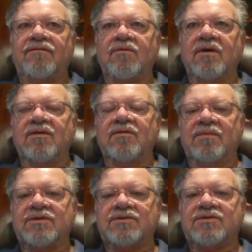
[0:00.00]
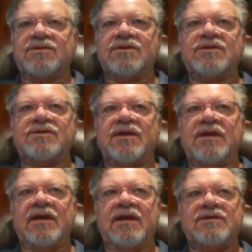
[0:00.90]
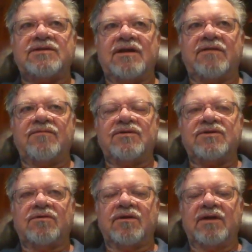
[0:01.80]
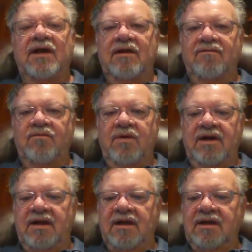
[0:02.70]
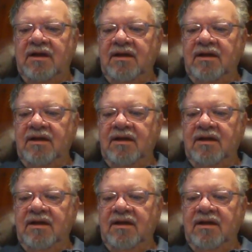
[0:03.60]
4 other mistresses and he had 7 children out of wedlock.